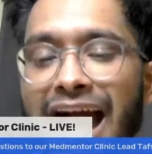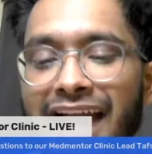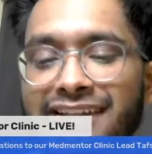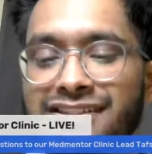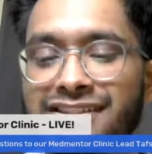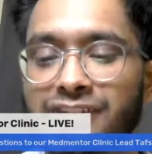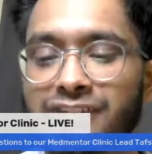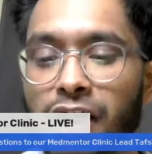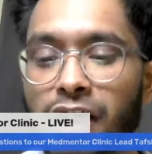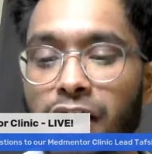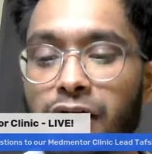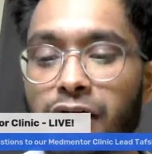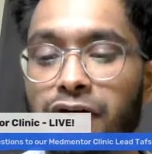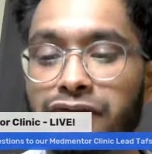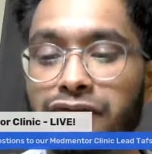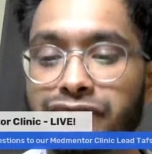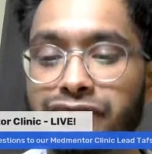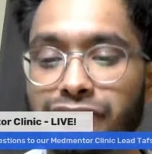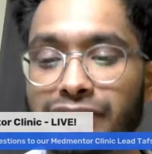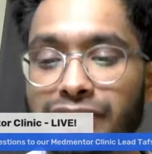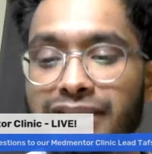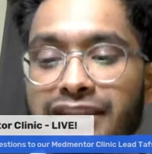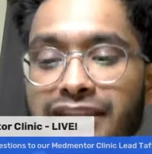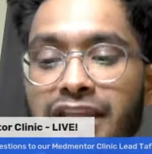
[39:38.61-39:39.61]
I'd start
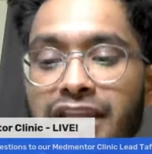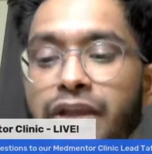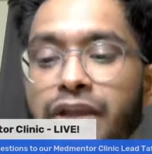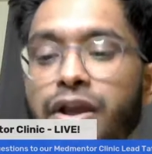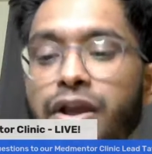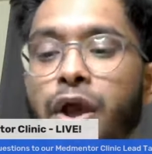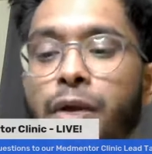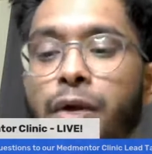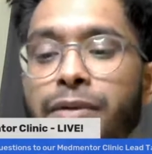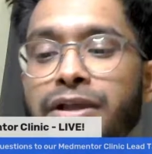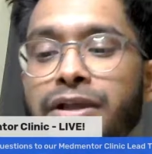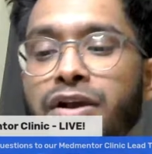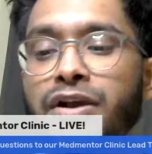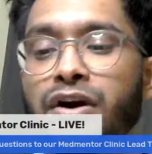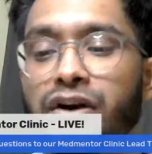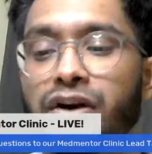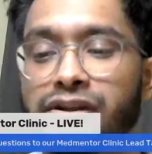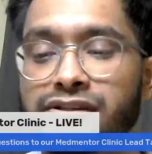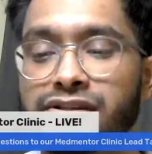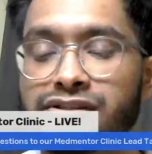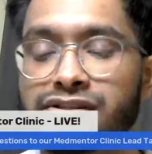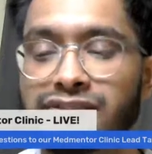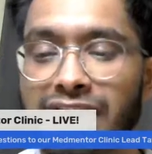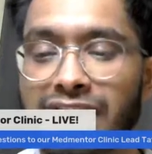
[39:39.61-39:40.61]
off with going
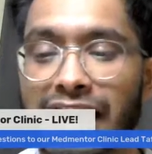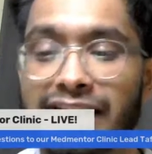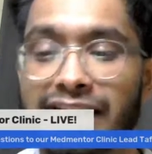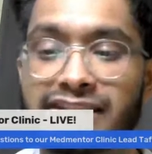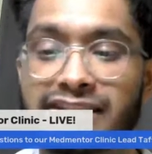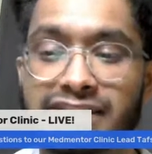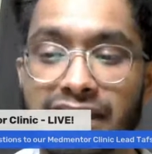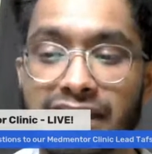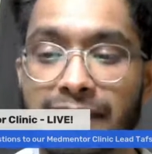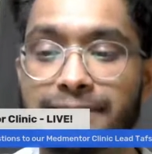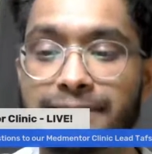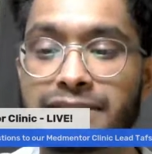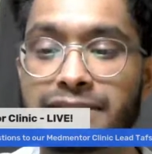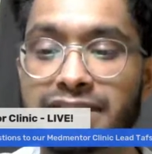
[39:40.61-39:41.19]
on to that